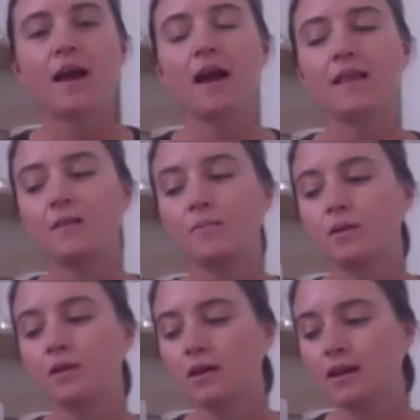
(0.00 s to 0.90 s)
And the
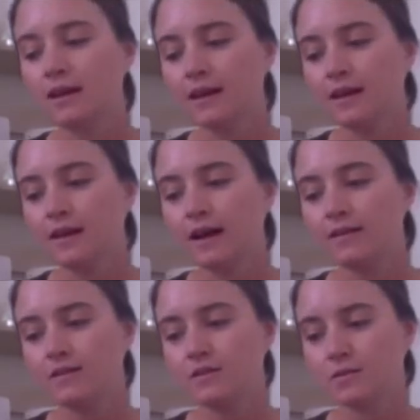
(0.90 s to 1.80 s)
beauty,
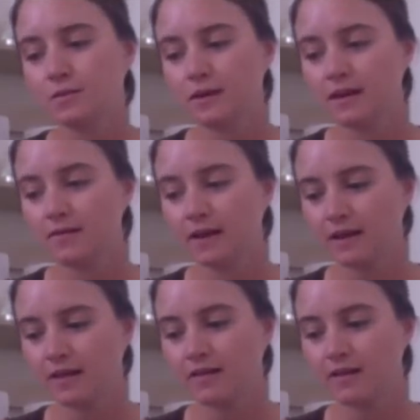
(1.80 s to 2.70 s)
as you already
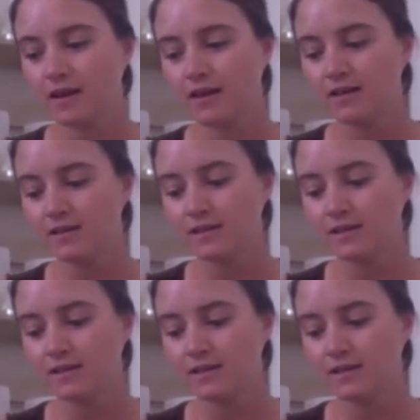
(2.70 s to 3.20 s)
recognize,